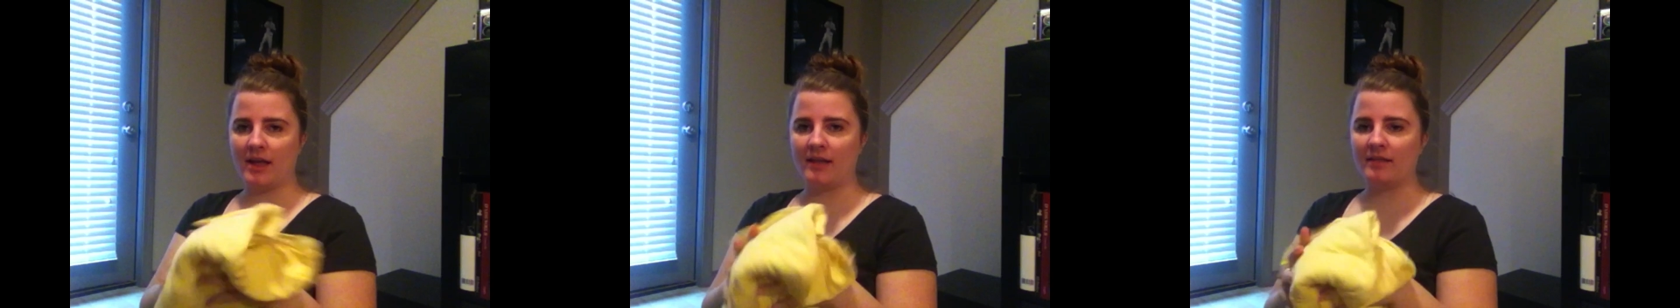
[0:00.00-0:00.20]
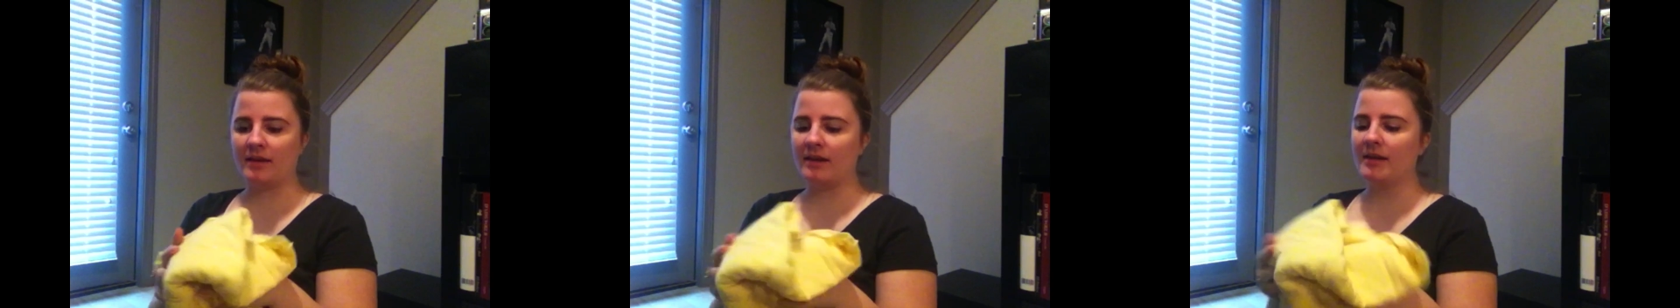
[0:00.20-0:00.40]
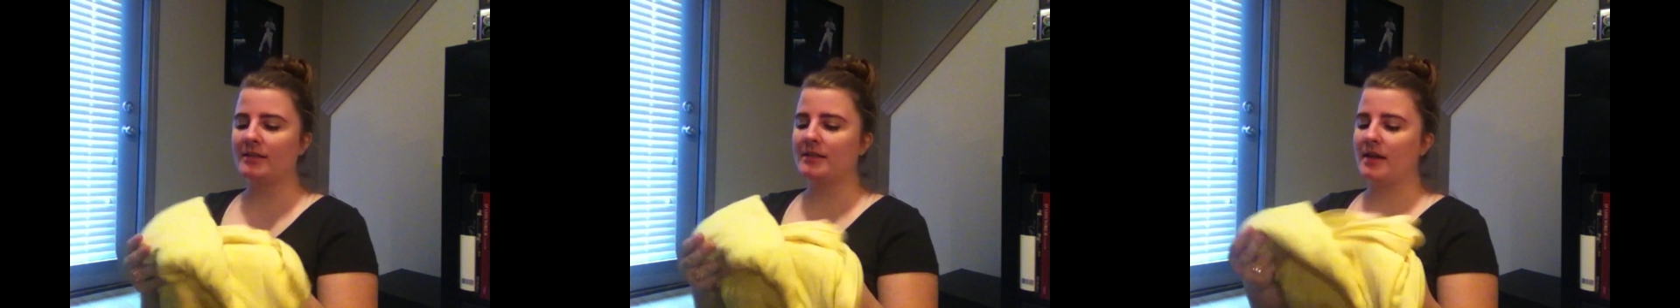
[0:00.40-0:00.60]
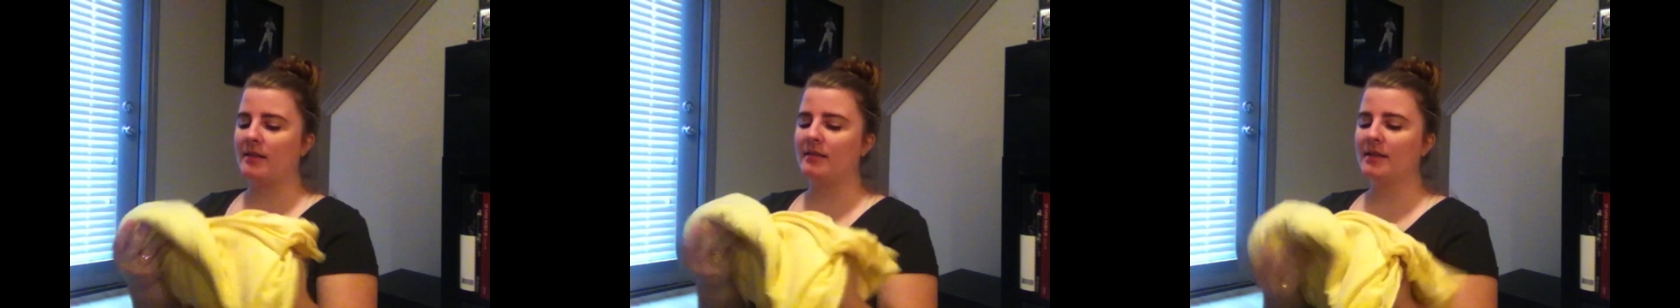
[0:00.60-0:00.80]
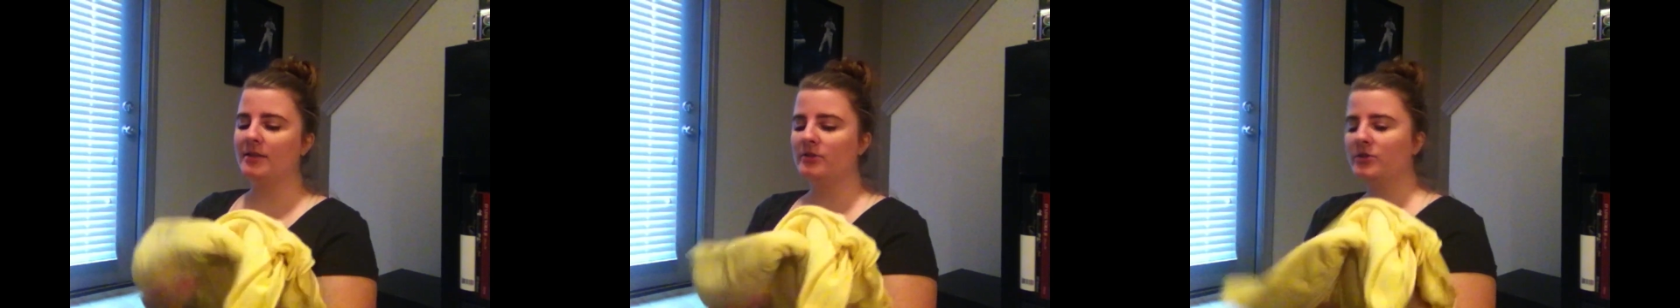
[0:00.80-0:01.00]
and like I
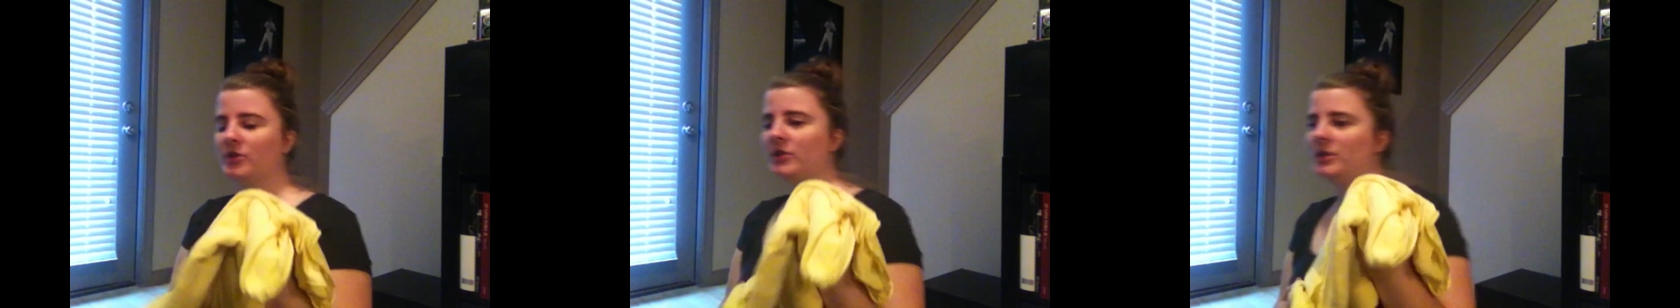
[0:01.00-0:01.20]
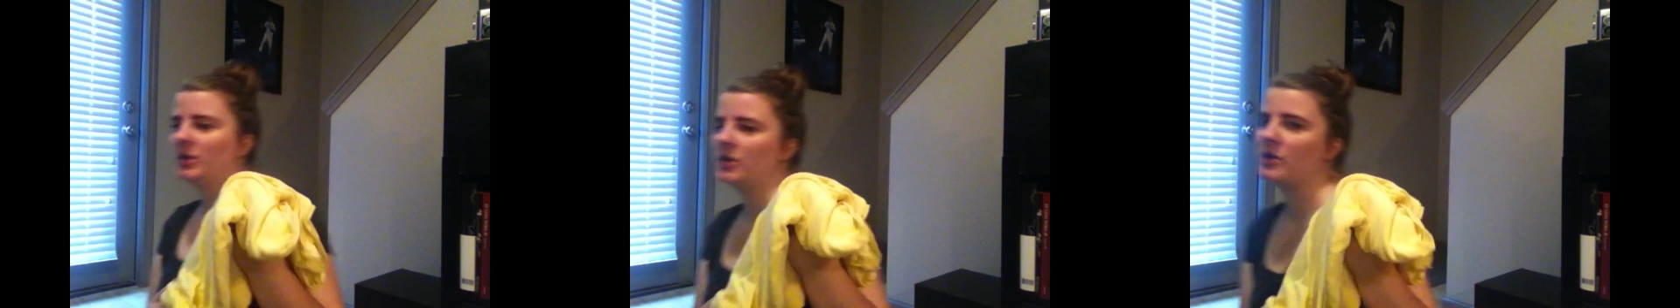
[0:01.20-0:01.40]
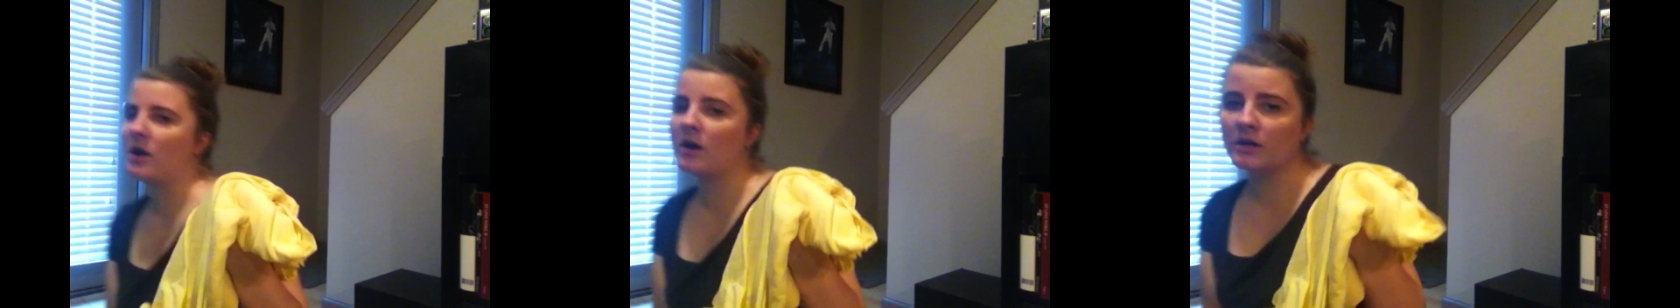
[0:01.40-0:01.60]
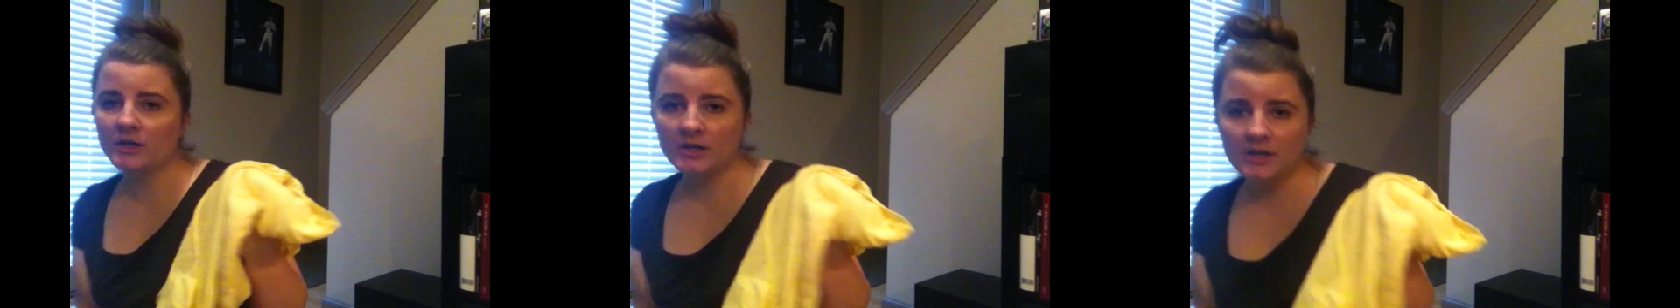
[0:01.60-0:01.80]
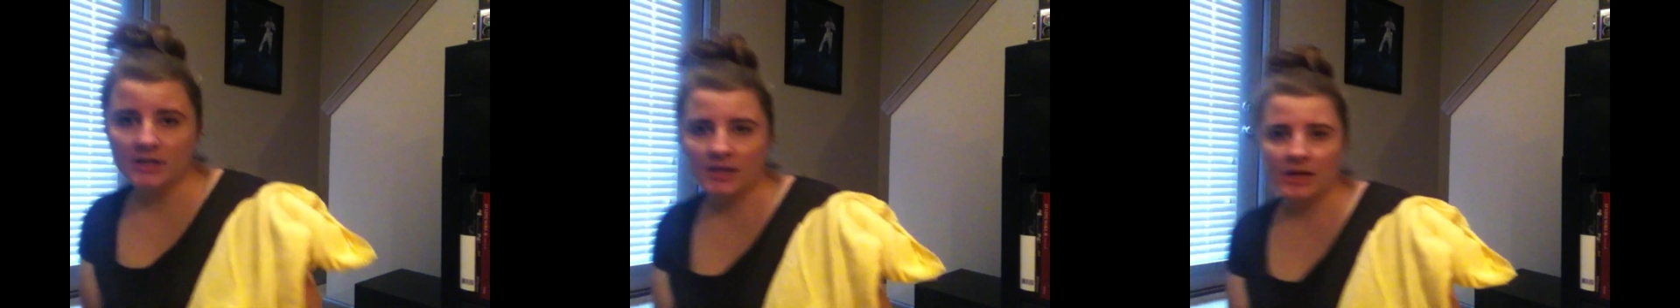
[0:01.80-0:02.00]
said, these are just a
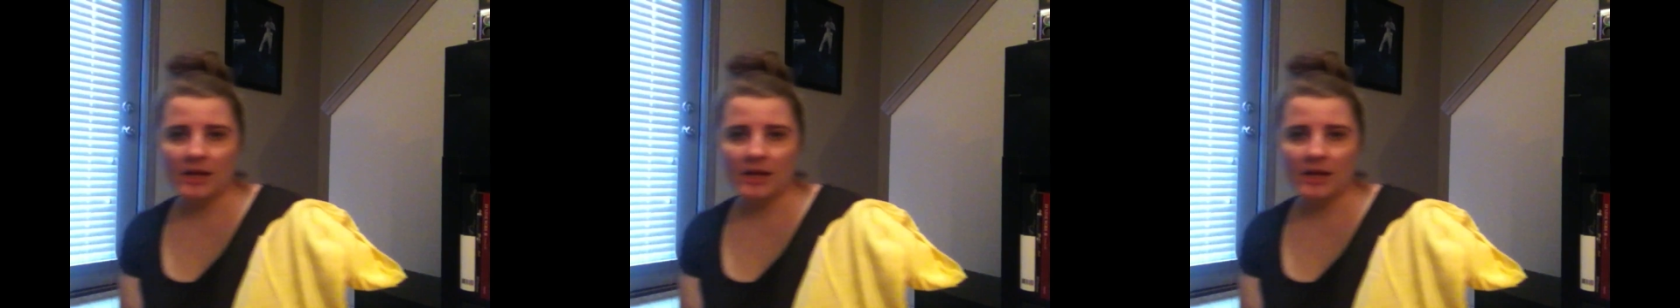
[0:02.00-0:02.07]
yard.